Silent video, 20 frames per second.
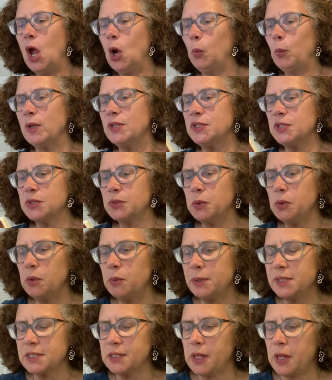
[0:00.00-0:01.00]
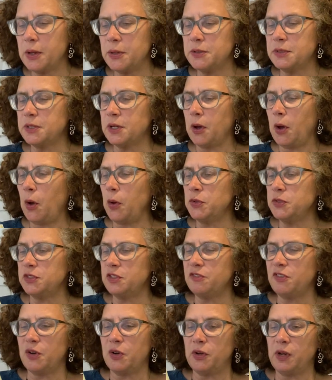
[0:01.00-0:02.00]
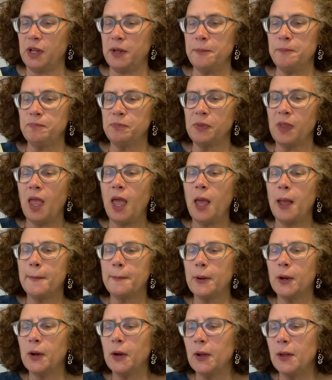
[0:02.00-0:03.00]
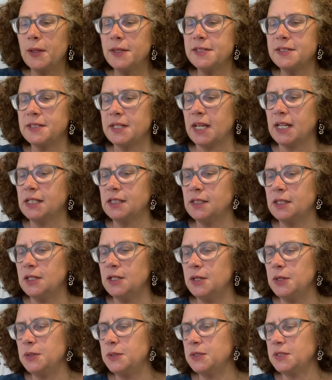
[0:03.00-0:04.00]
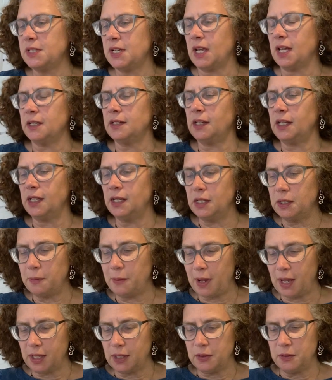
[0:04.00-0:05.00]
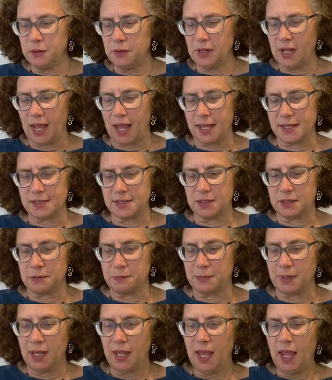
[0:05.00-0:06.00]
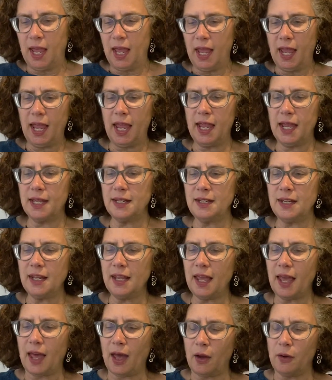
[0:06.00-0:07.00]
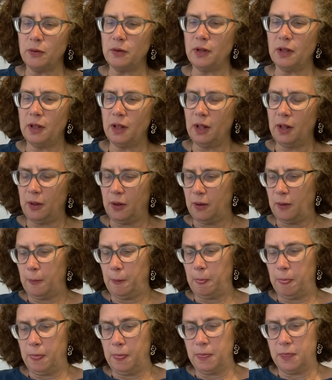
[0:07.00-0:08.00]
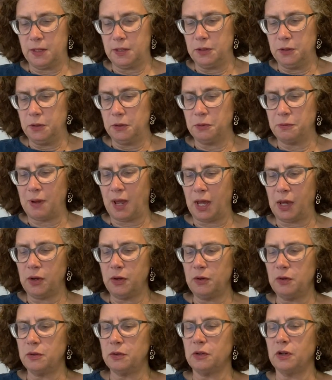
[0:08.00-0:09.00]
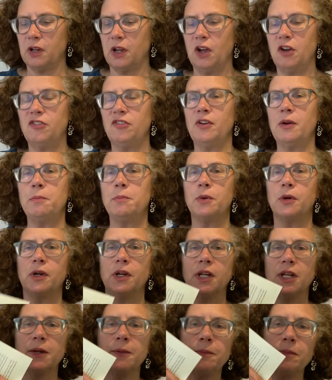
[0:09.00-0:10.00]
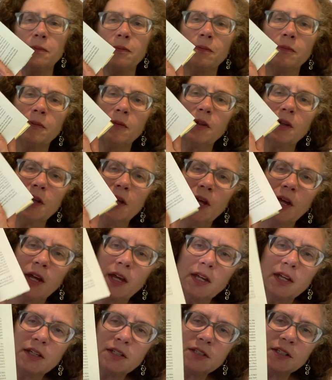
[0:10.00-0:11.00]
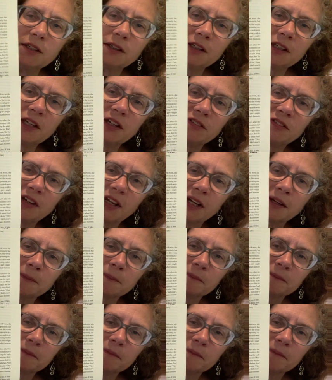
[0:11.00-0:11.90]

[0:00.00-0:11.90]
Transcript: When school was closed to host the voting, Pearl stayed at the newsstand in the raccoon costume, handing out the noon raccoon from morning till evening.